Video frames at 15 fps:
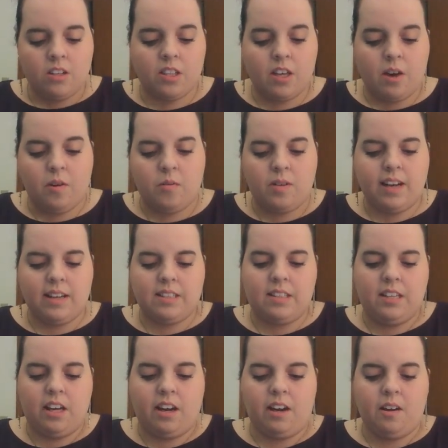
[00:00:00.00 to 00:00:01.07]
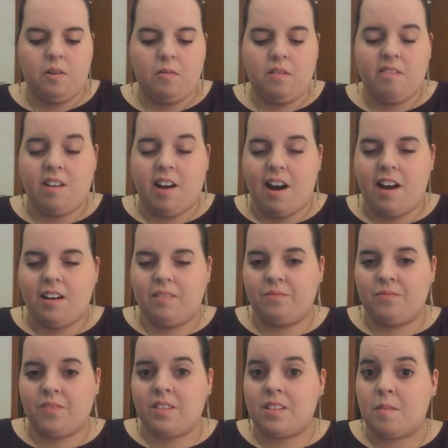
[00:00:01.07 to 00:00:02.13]
So, next here, we've got
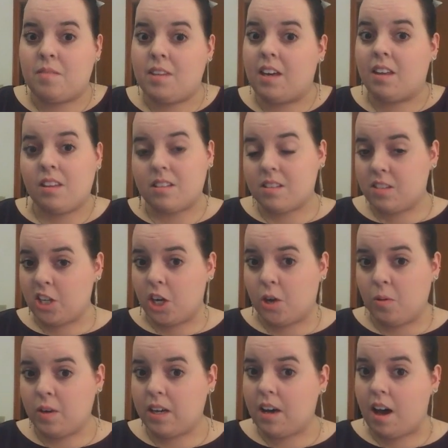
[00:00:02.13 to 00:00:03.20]
something that's new.